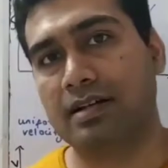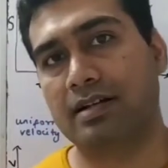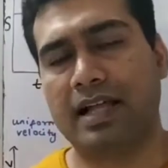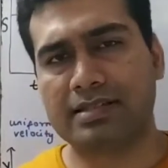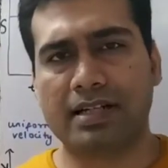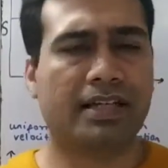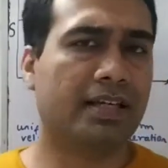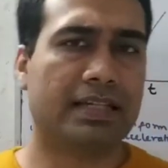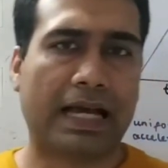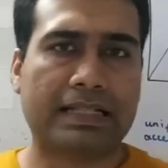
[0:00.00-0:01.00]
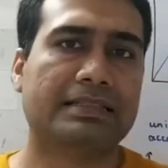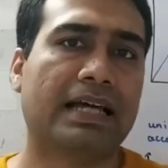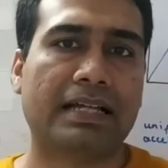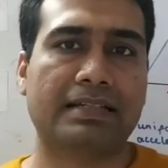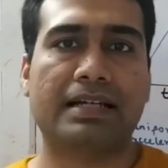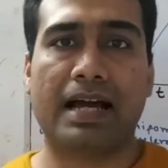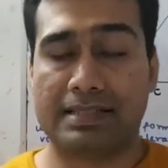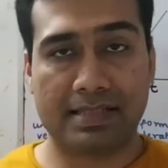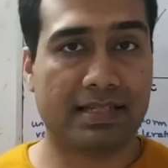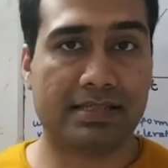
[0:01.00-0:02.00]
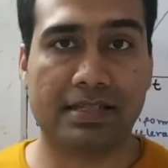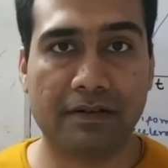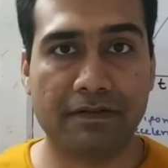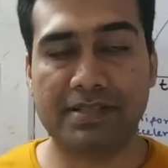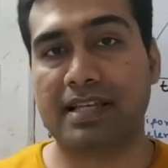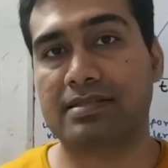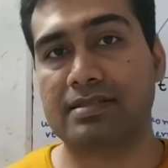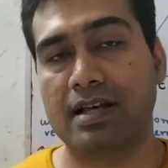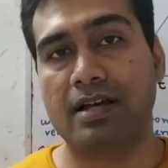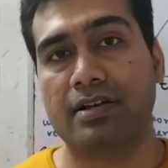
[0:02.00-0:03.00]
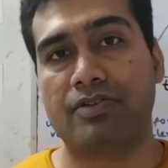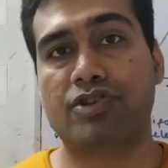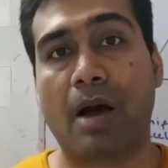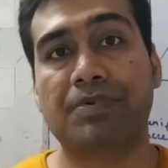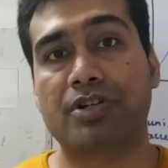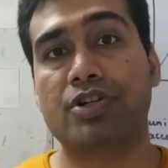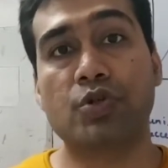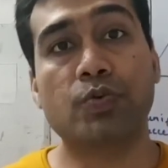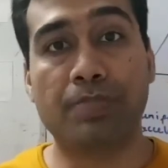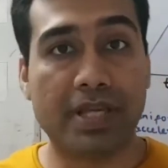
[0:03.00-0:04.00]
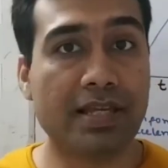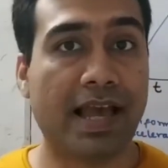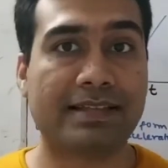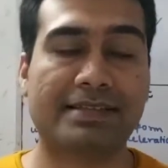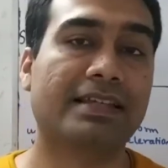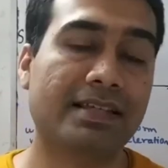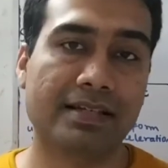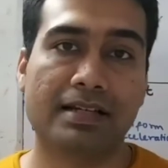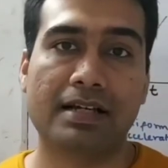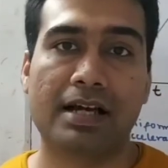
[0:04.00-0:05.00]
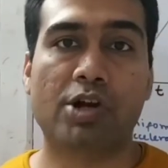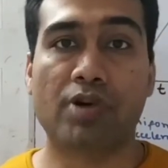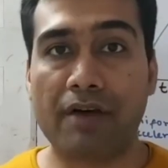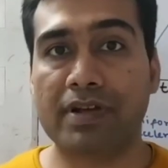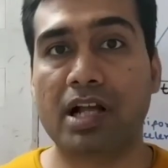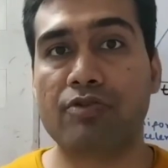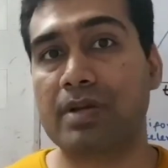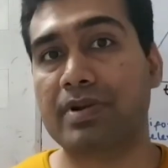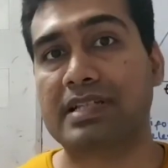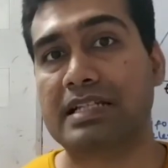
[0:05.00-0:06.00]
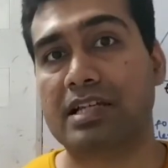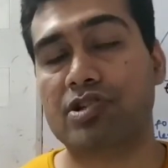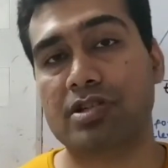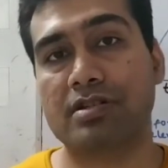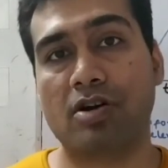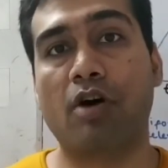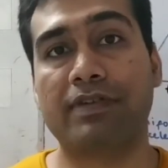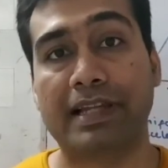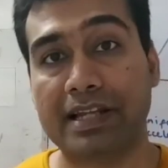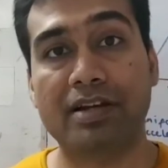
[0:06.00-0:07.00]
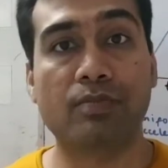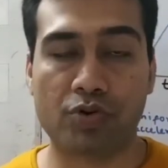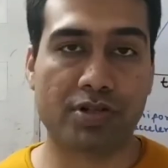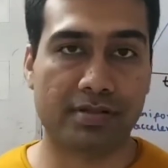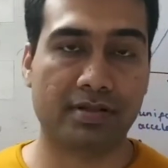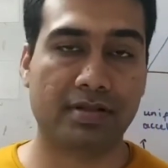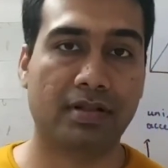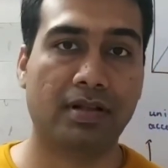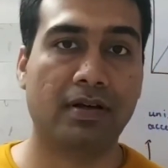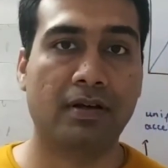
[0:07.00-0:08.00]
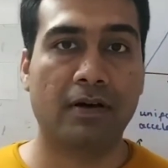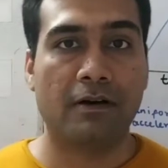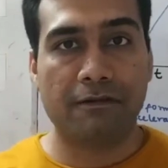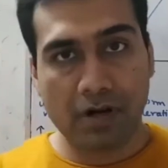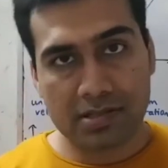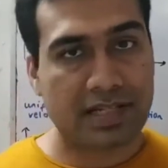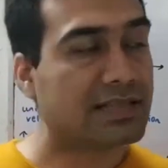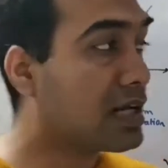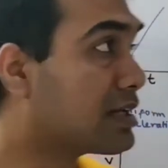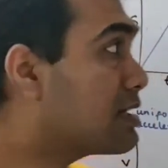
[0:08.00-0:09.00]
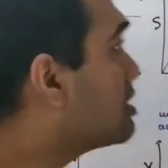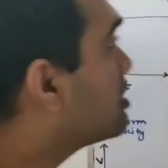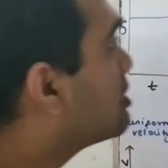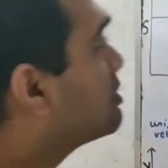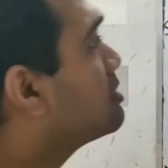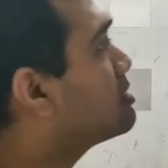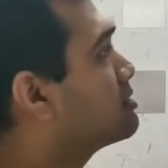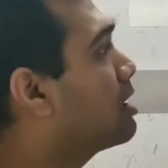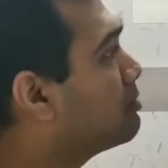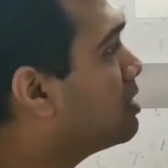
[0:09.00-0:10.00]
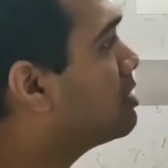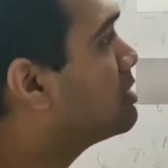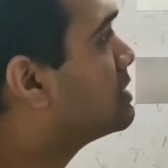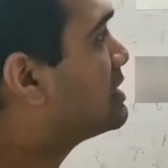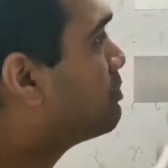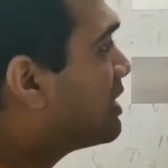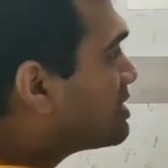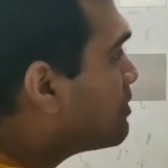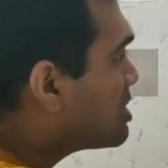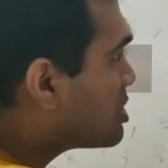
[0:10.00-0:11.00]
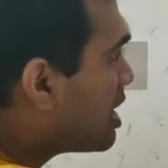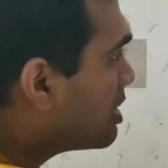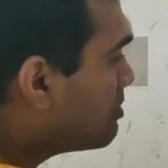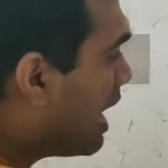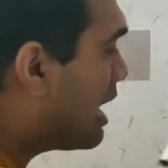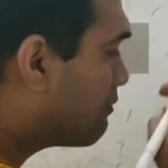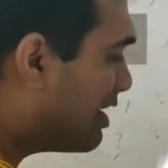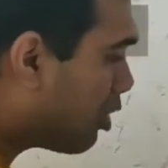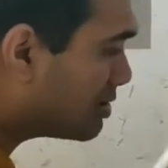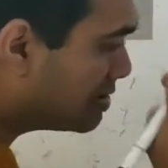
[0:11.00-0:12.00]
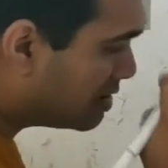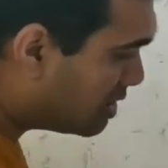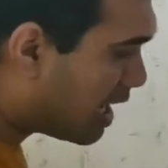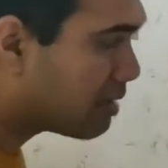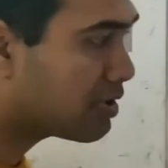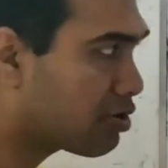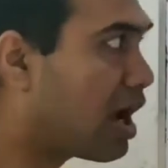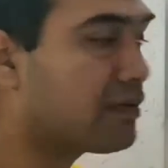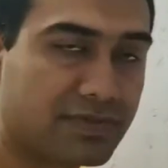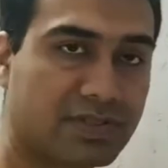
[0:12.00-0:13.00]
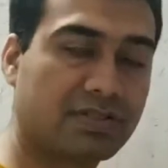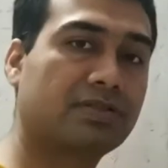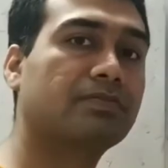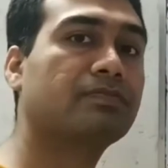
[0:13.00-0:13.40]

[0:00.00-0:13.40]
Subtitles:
Let's study 9th standard ICSE Physics, Chapter 2B and C, Graphical Representation of Linear Motion. First, let's study some displacement time and velocity time graphs.